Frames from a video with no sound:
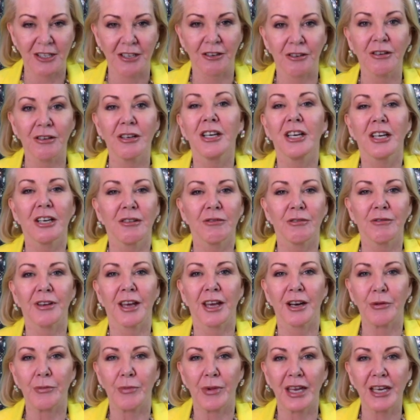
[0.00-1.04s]
So we've
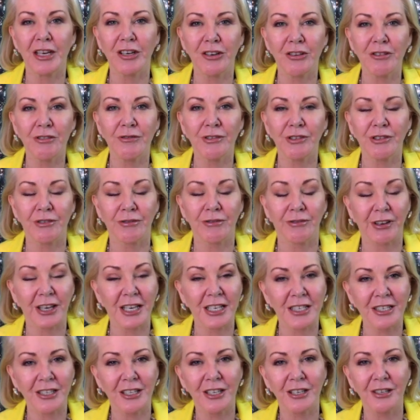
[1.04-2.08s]
had a makeover, a
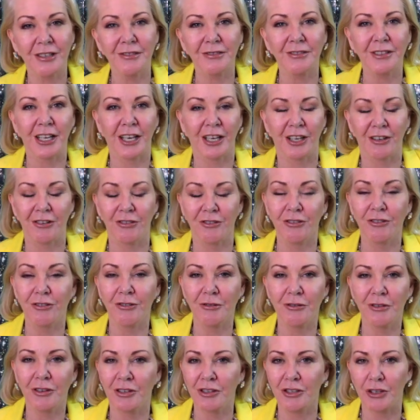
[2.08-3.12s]
facelift, and a
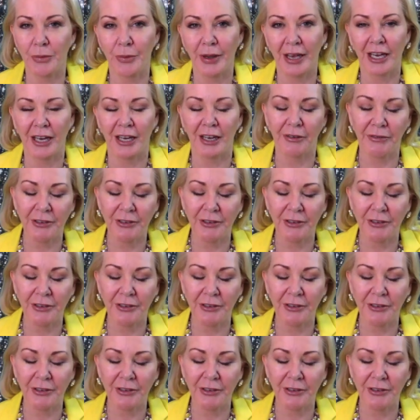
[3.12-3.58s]
new domain.